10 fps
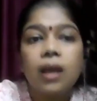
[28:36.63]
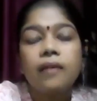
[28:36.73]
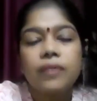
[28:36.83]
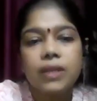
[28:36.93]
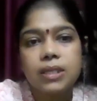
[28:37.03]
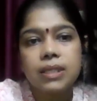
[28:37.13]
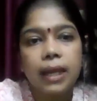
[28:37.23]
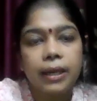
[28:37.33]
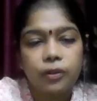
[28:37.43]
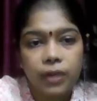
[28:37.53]
this is
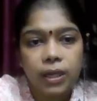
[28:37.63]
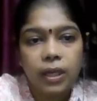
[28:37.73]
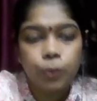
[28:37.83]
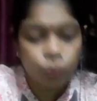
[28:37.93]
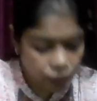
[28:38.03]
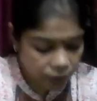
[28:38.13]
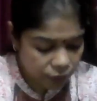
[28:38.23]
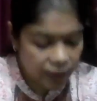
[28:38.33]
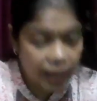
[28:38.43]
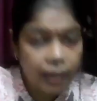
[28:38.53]
scientifically proven
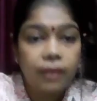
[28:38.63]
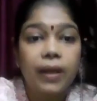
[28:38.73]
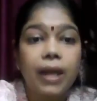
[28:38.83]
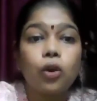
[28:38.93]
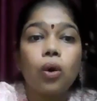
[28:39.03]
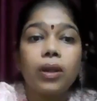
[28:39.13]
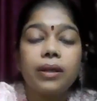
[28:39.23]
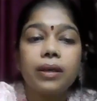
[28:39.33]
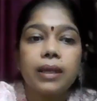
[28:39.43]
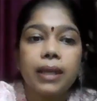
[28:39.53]
fact that all the
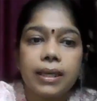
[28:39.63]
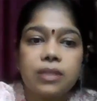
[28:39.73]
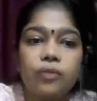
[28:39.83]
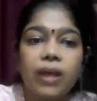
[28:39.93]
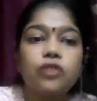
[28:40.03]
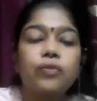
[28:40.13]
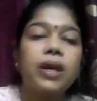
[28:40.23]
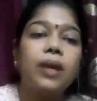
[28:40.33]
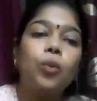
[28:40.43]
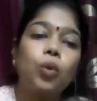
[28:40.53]
clays, once we
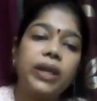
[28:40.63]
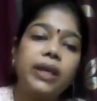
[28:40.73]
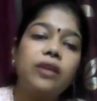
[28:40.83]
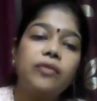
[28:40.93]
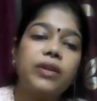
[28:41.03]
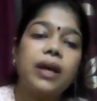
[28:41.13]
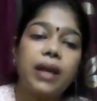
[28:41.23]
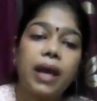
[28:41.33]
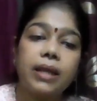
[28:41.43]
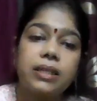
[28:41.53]
are molding it with our
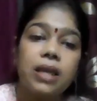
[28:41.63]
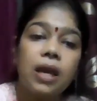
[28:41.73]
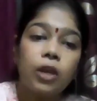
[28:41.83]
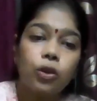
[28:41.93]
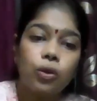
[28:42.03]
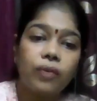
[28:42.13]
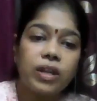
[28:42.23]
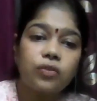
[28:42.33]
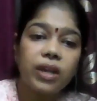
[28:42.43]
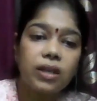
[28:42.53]
hands,
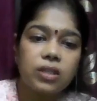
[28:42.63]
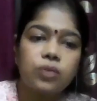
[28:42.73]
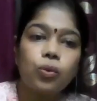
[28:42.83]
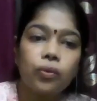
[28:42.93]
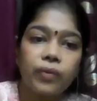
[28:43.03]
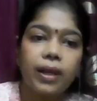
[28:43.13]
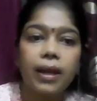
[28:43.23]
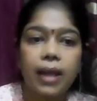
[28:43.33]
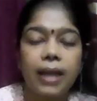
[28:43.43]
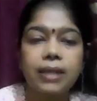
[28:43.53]
once we are just moving our
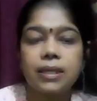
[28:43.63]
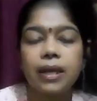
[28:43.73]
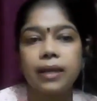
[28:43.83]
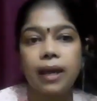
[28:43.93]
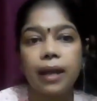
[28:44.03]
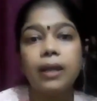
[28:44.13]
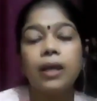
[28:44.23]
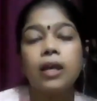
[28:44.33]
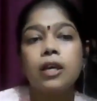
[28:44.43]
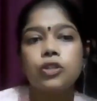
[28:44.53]
hands like that,
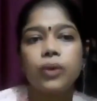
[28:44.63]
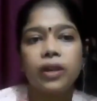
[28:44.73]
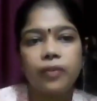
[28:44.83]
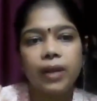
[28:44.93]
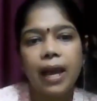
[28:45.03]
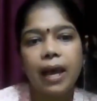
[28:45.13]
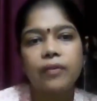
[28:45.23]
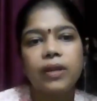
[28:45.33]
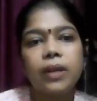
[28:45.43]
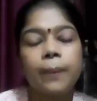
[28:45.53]
so it will have
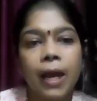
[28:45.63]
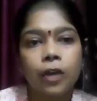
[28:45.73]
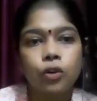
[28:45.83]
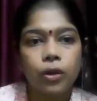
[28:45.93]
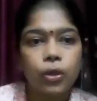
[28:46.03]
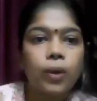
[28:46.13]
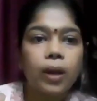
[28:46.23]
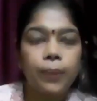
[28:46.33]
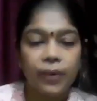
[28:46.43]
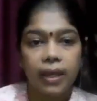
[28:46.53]
an impact onto our
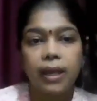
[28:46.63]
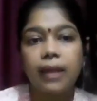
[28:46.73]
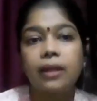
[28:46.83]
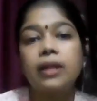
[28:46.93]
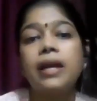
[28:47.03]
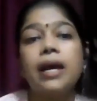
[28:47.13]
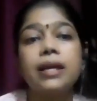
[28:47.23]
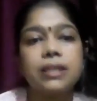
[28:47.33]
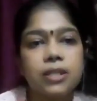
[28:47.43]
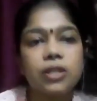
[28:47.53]
brain and it
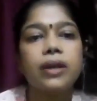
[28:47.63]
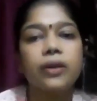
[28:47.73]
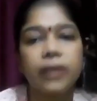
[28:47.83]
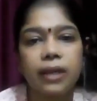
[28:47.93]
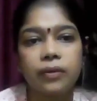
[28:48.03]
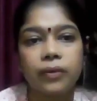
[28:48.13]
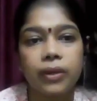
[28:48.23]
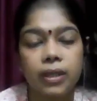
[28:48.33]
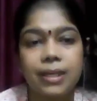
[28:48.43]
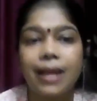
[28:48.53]
enhances our
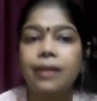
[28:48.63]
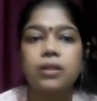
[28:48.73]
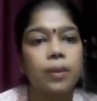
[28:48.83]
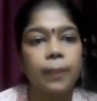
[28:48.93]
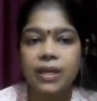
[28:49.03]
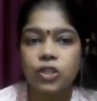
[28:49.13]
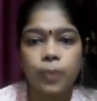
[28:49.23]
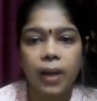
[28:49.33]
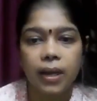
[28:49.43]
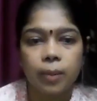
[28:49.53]
creativity. That is the best
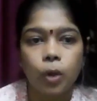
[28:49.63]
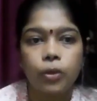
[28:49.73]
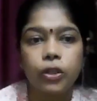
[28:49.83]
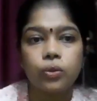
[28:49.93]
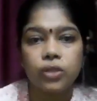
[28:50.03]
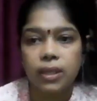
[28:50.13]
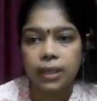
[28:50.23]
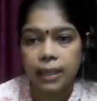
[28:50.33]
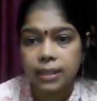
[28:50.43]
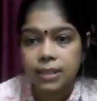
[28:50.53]
part about using
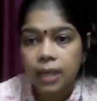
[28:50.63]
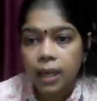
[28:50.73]
clays.